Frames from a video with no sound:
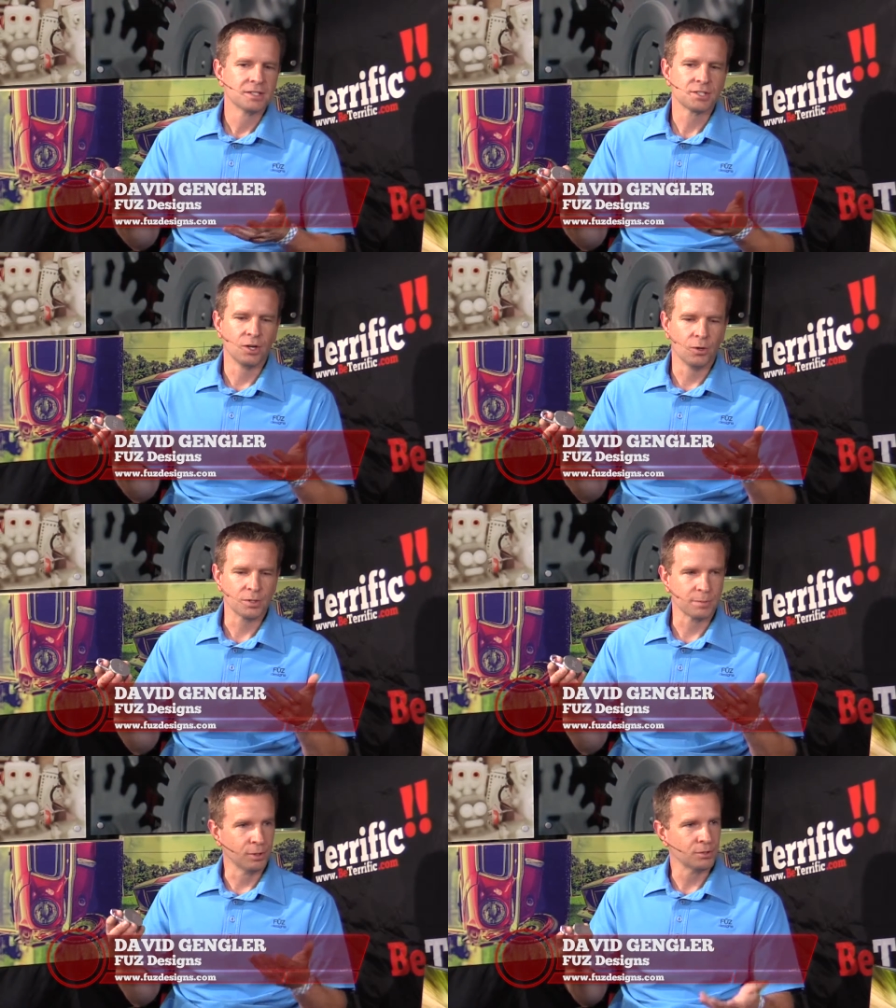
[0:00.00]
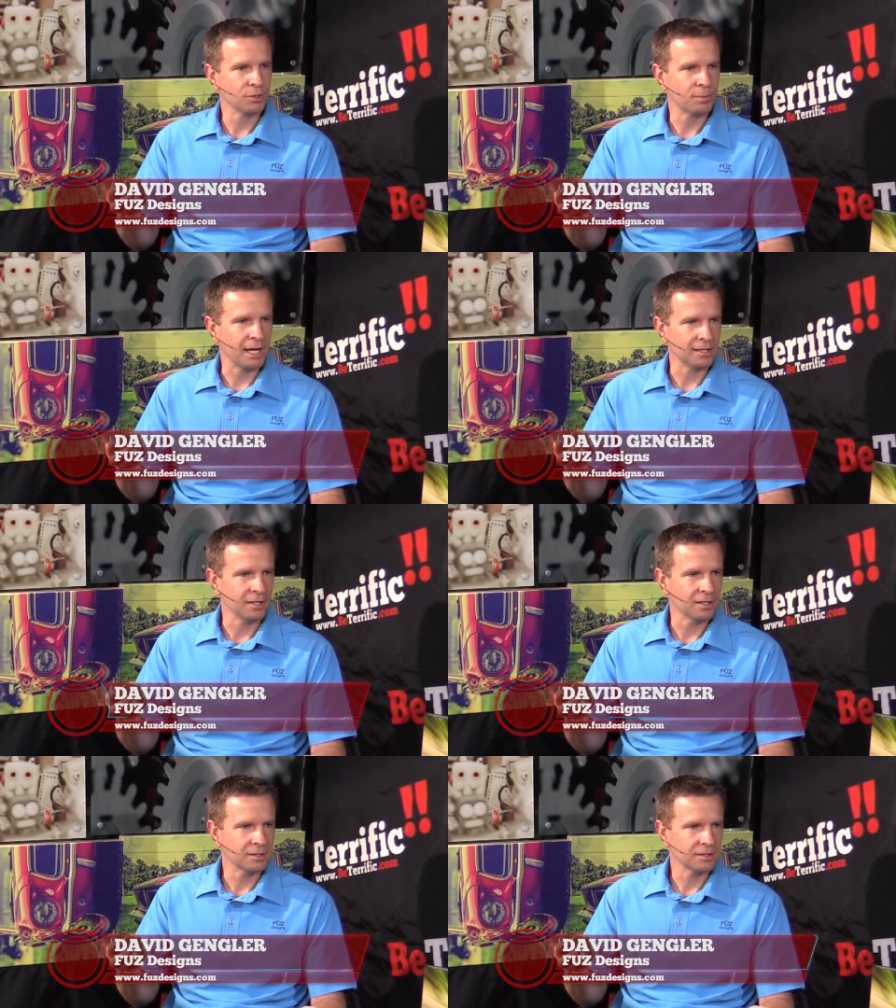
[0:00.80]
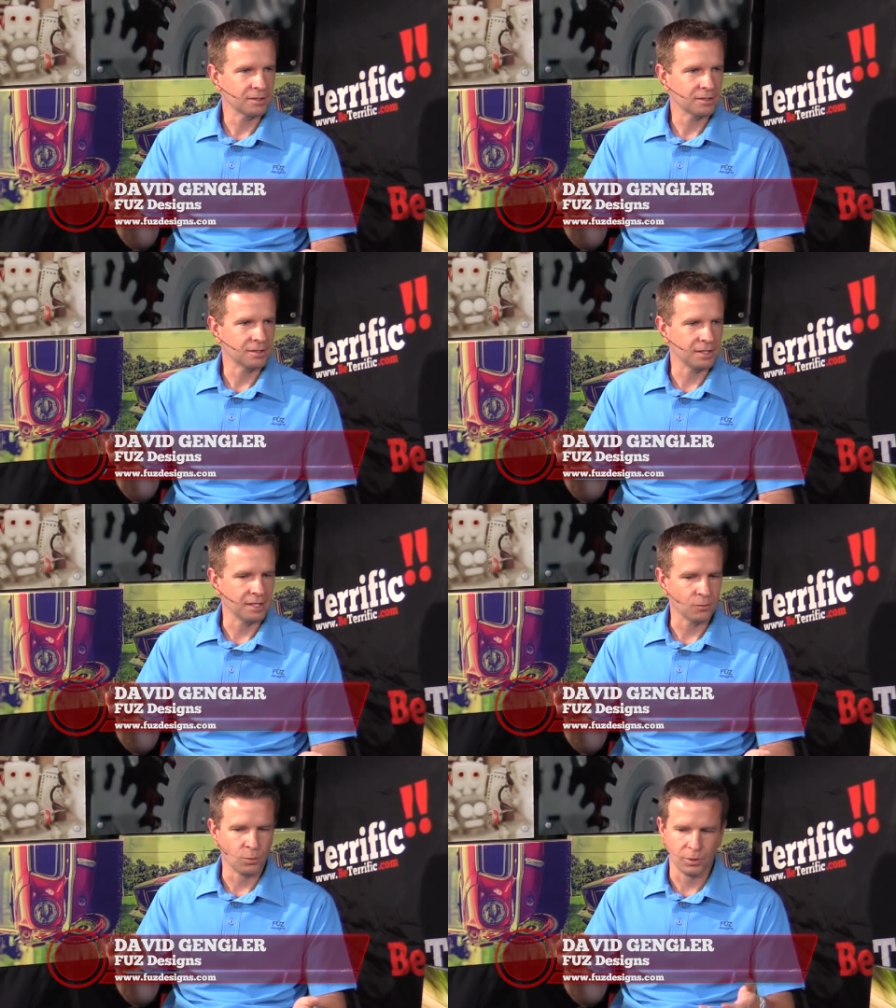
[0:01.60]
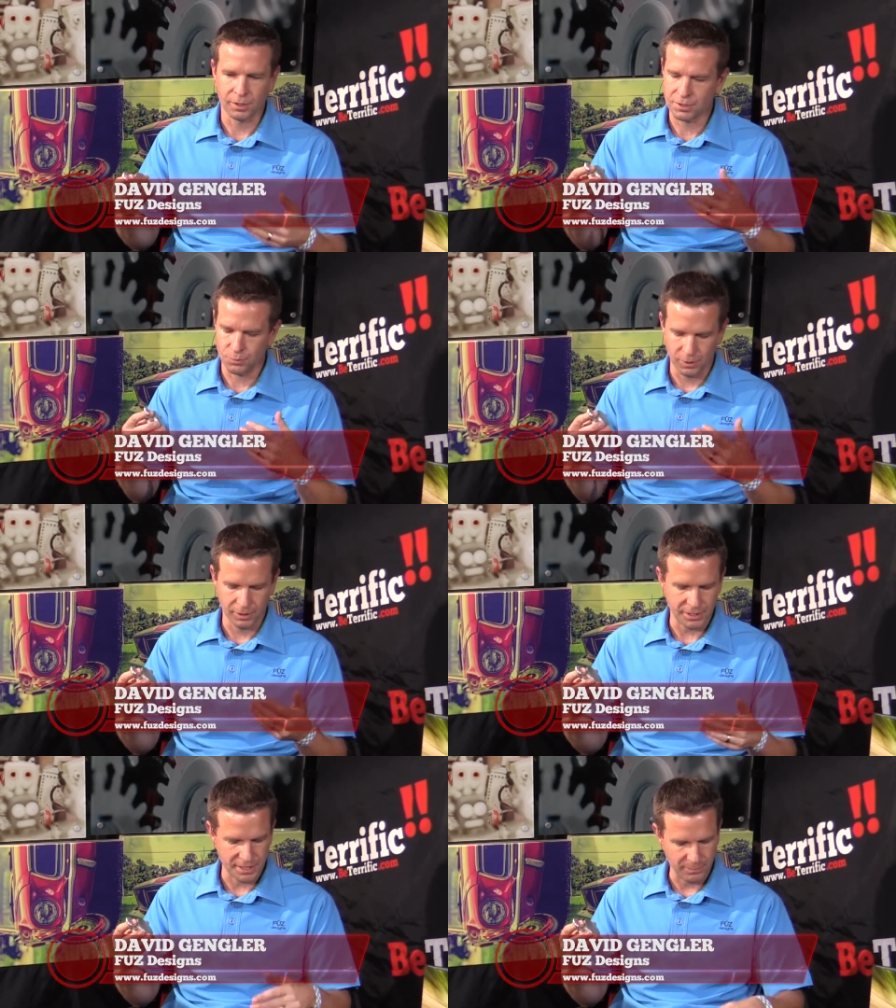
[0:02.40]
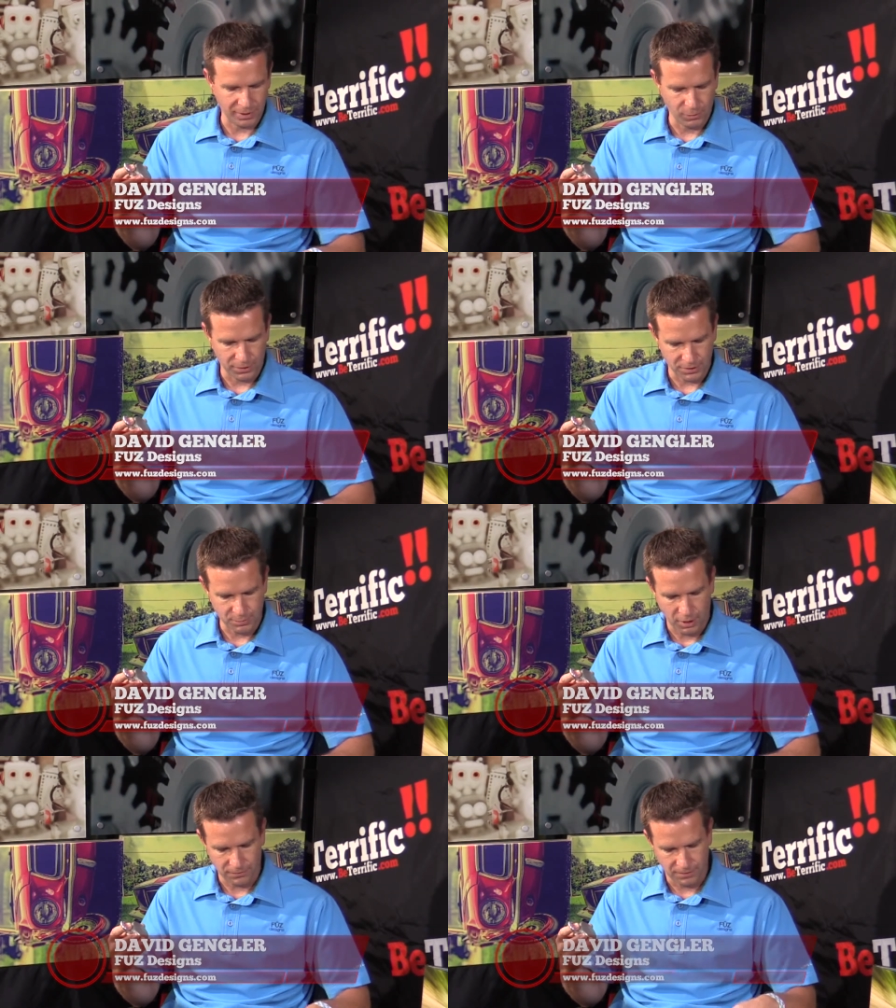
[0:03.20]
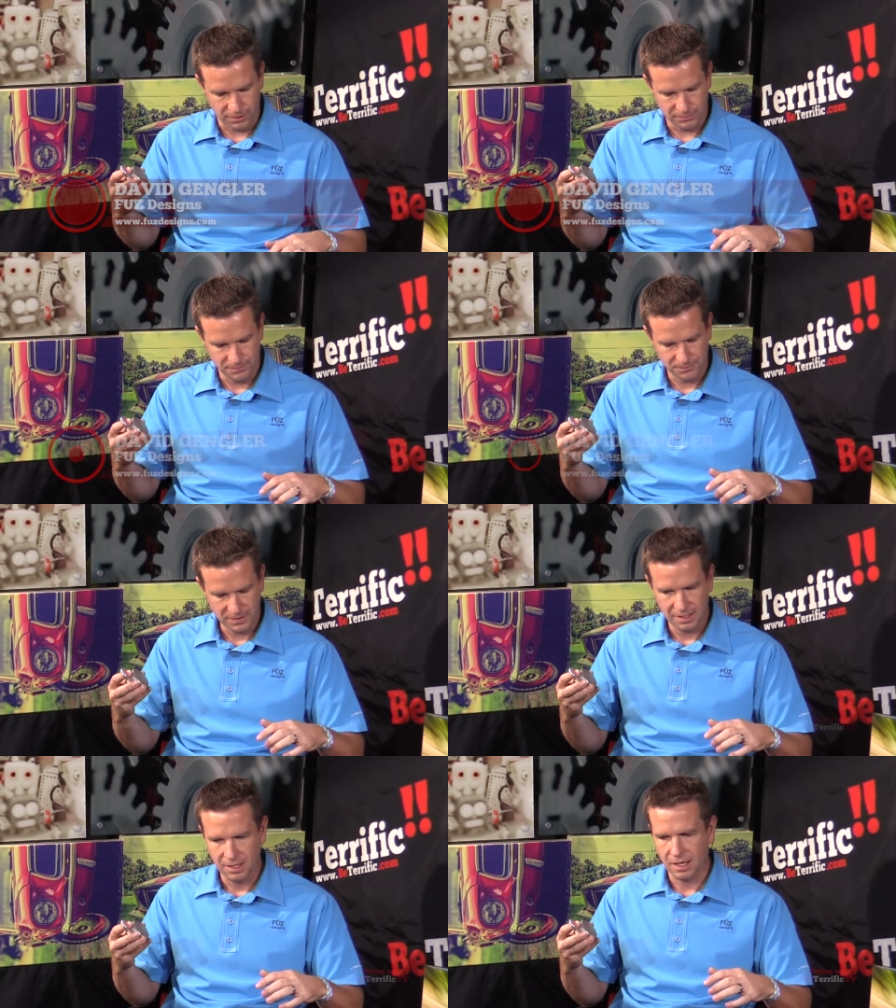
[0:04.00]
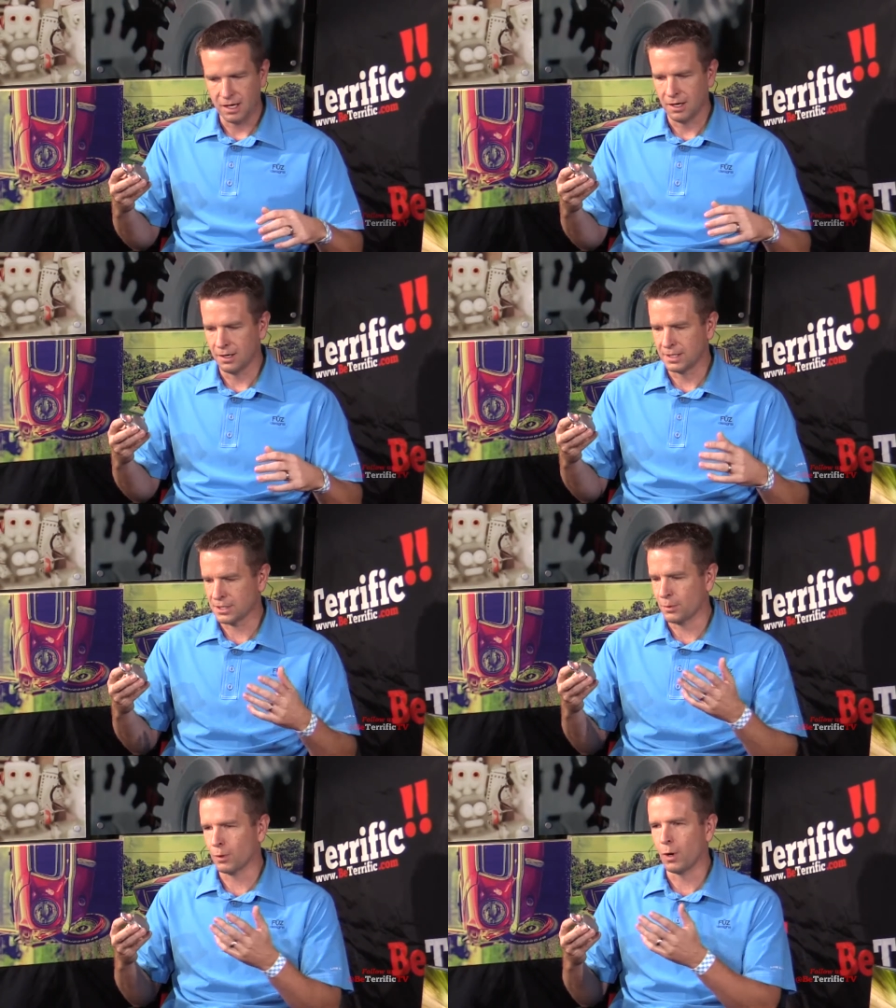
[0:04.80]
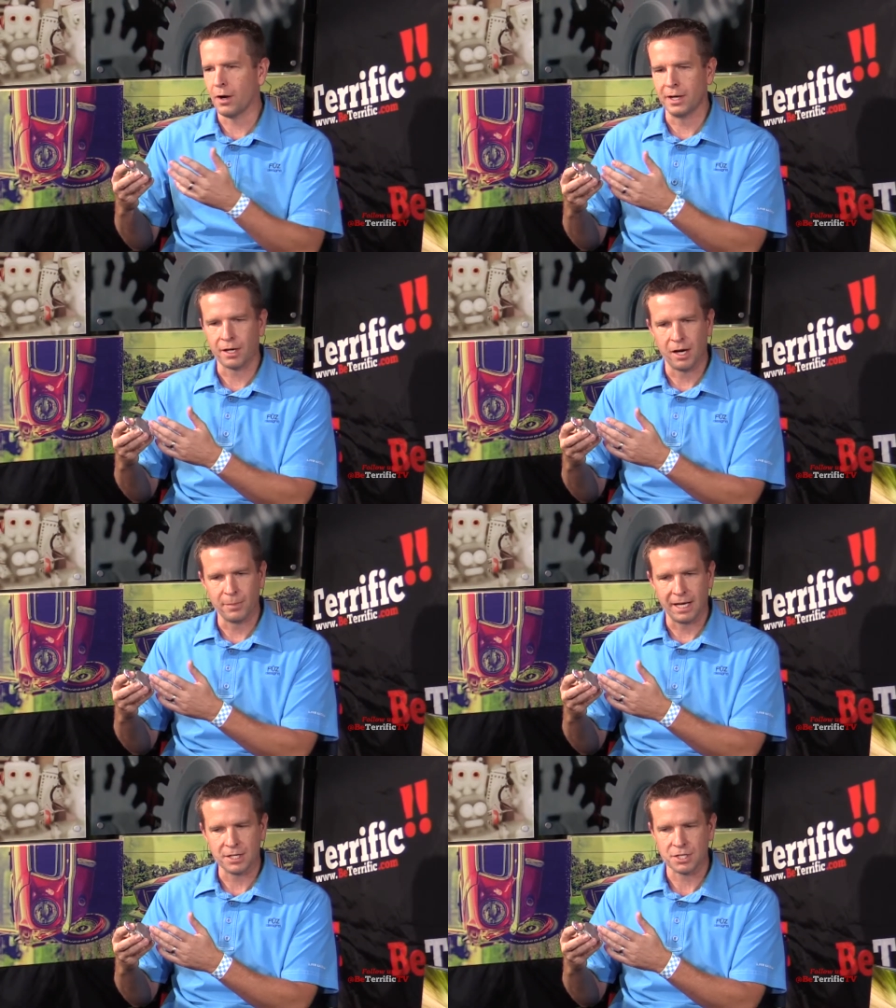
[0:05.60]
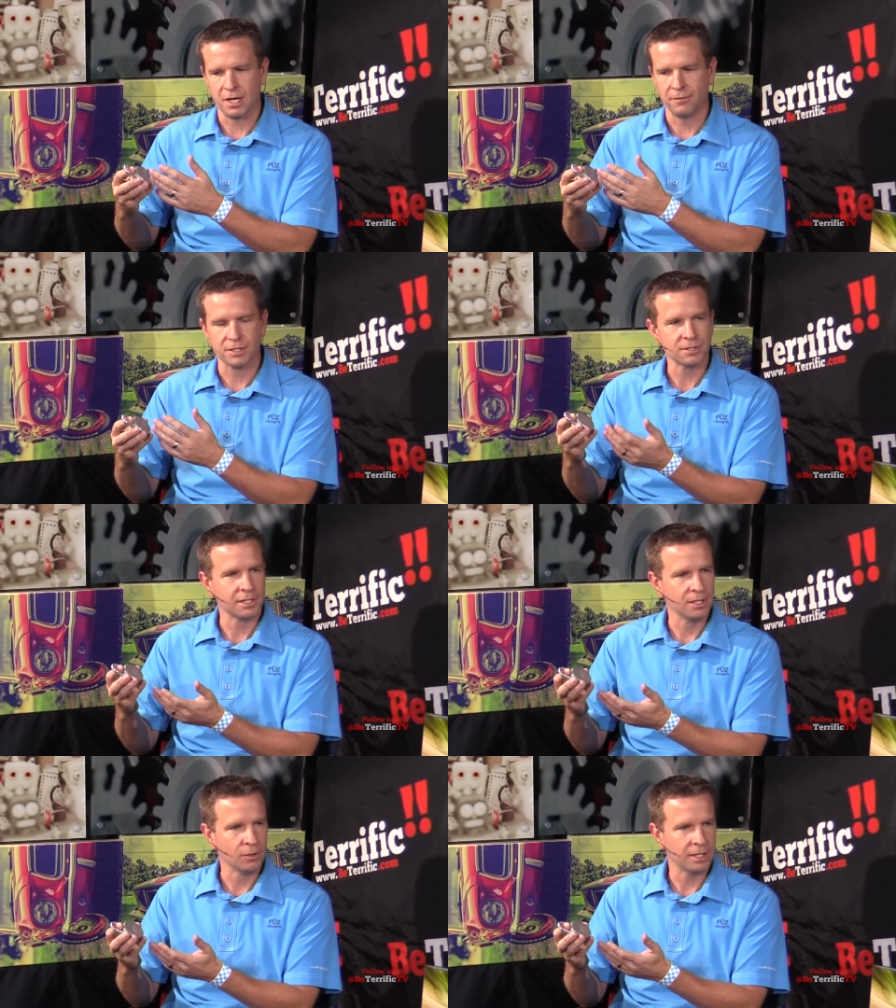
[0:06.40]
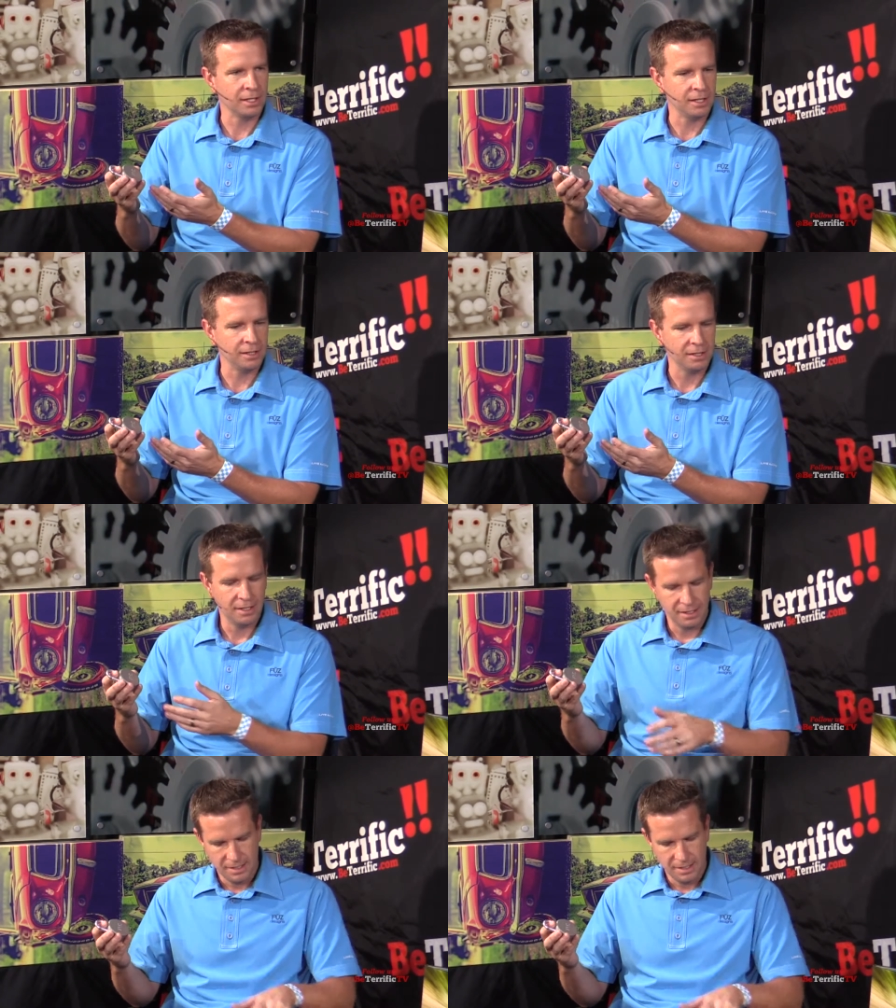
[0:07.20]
So it's a Bluetooth padlock. Okay. That works really simply with your smartphone. Uh, doesn't require any combination, obviously, no key.